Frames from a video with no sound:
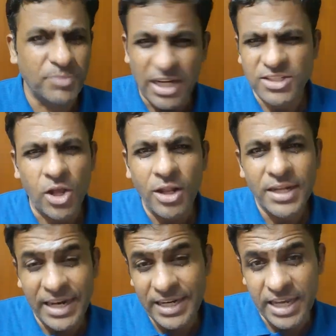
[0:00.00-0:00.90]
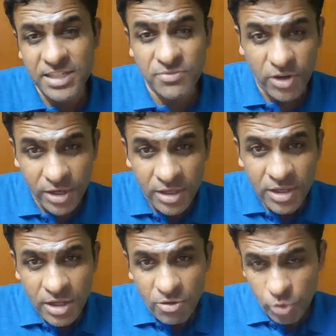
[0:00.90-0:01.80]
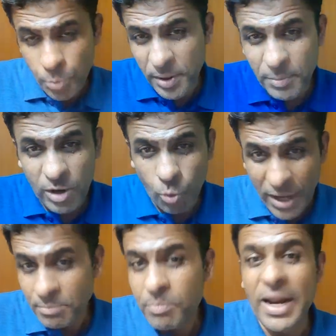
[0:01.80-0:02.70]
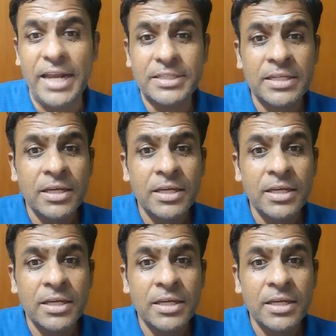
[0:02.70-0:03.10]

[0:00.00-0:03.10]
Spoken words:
That's all he takes to prepare one plate.